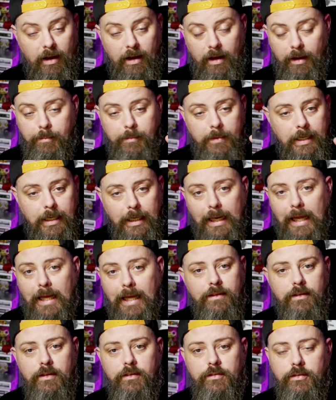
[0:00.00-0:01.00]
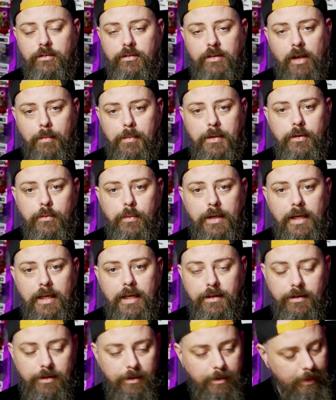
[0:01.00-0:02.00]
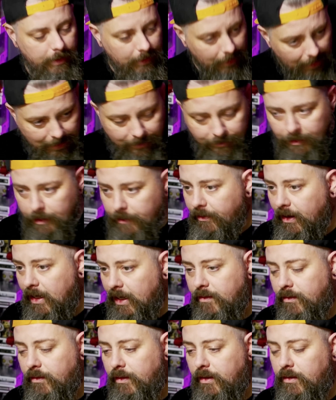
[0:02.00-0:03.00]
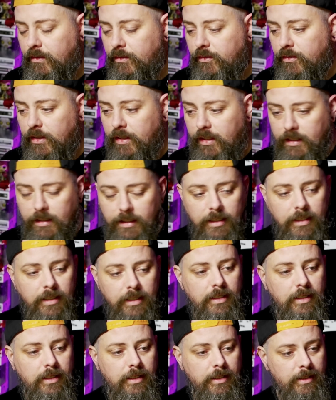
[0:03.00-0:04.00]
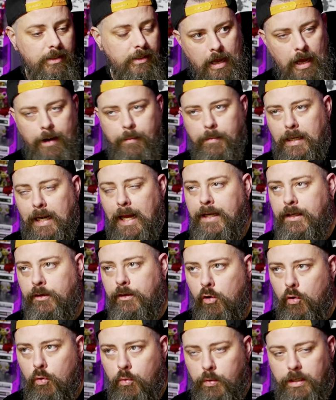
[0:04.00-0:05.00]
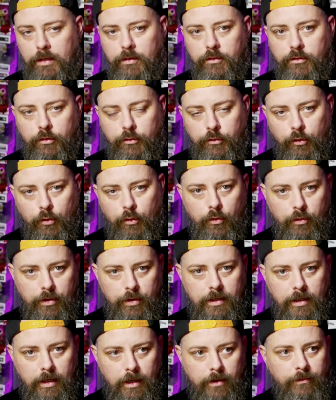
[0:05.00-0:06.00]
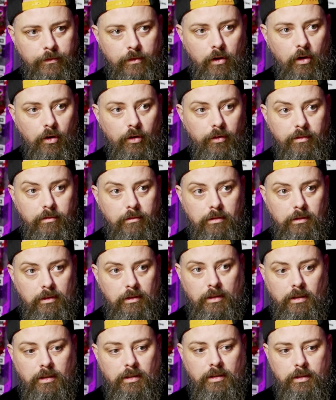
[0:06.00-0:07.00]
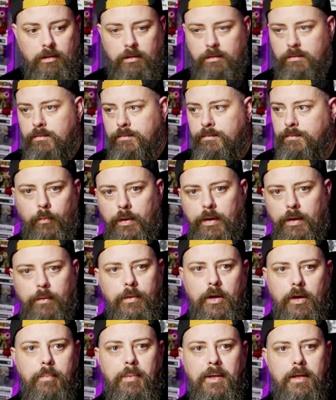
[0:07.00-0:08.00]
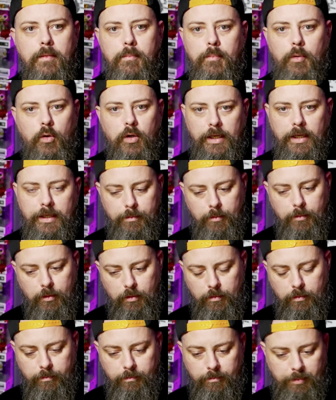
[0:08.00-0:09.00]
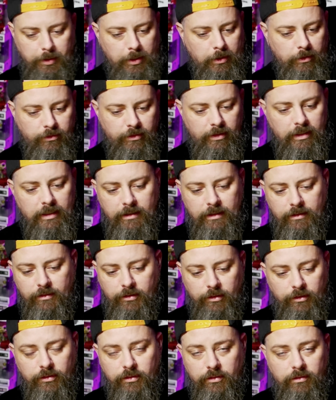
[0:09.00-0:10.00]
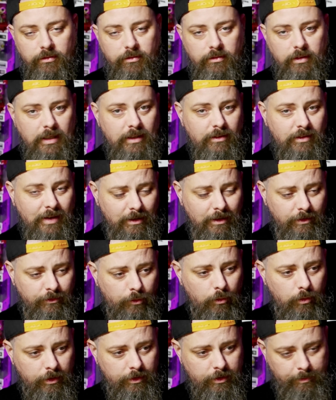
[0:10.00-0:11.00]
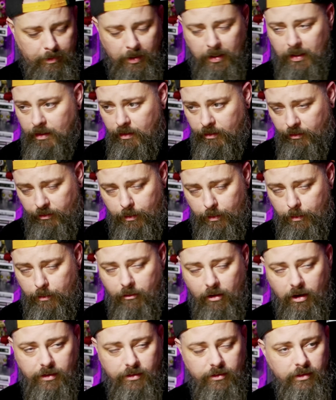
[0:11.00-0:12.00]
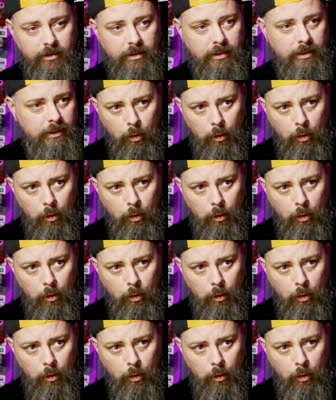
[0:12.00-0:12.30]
I'm glad this is coming to an end. I'm glad they've had their say. And I'm glad Codi and Satori have gone, we're not playing ball anymore. Because it tells all of the debunkers they were right.